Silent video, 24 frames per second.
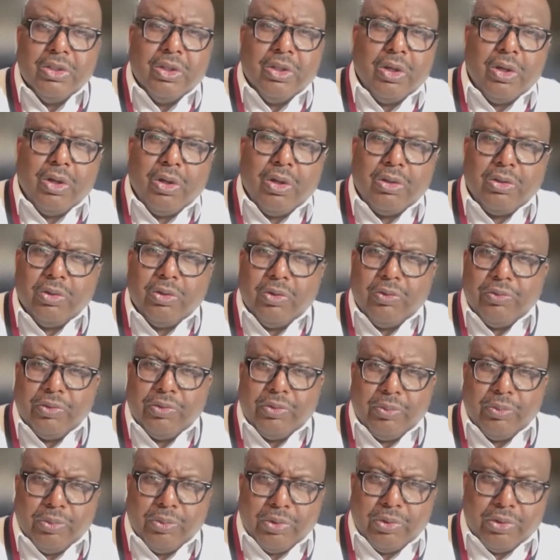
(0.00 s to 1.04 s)
all over
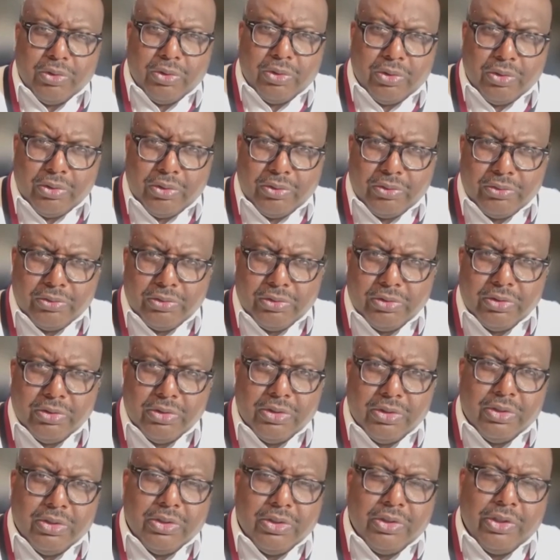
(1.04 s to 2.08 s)
the world,
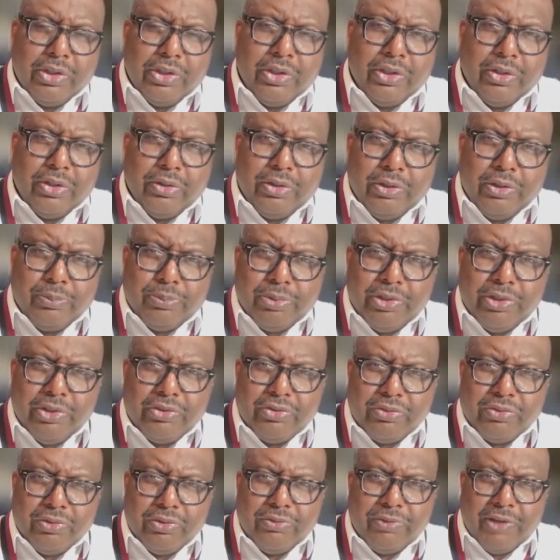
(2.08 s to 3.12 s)
he
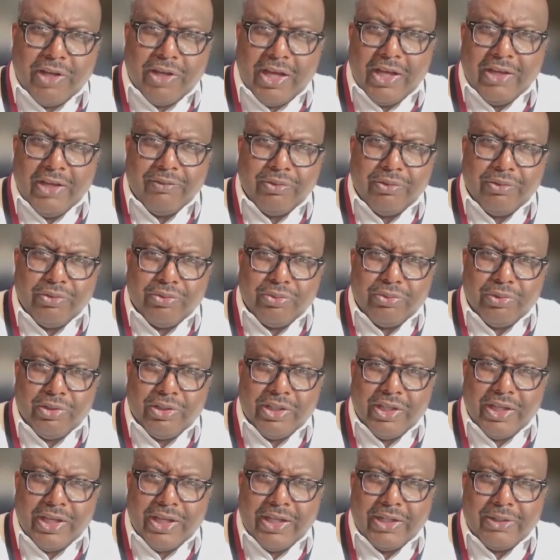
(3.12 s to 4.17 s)
preached revivals where
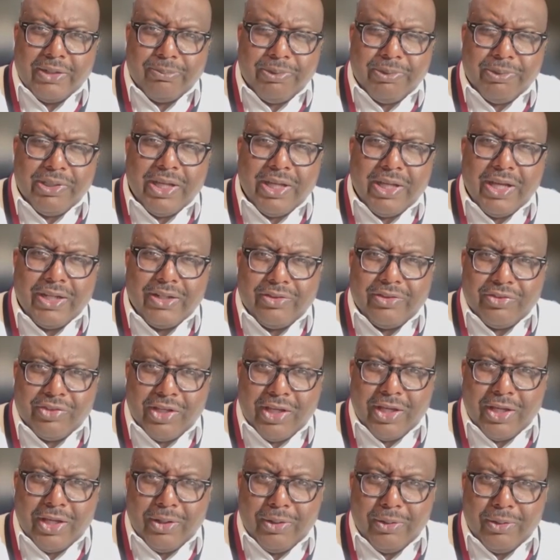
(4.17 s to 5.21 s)
you had to be out of
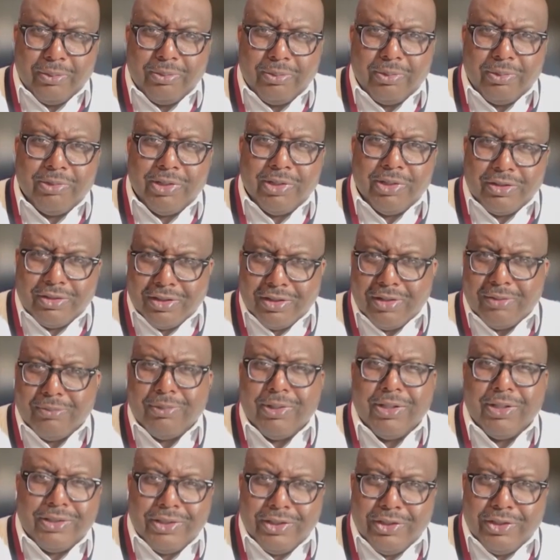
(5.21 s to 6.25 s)
town. I'm not talking
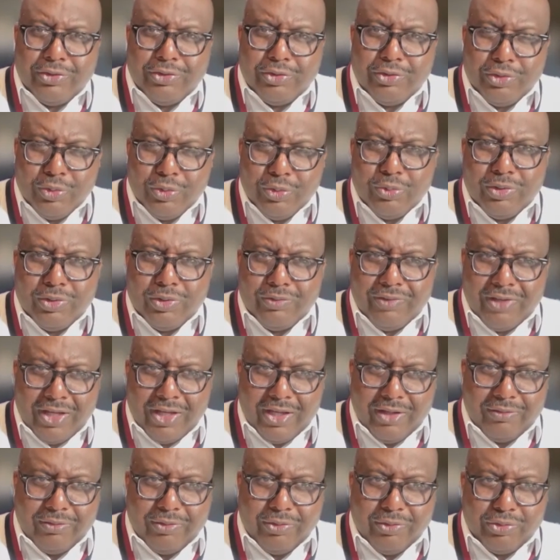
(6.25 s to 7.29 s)
about these new
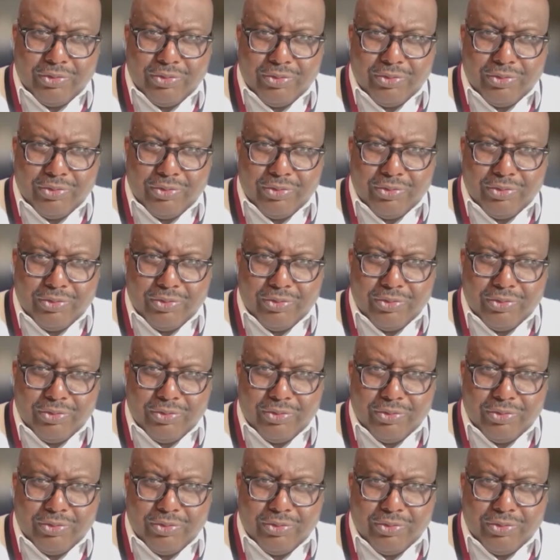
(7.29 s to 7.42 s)
revivals,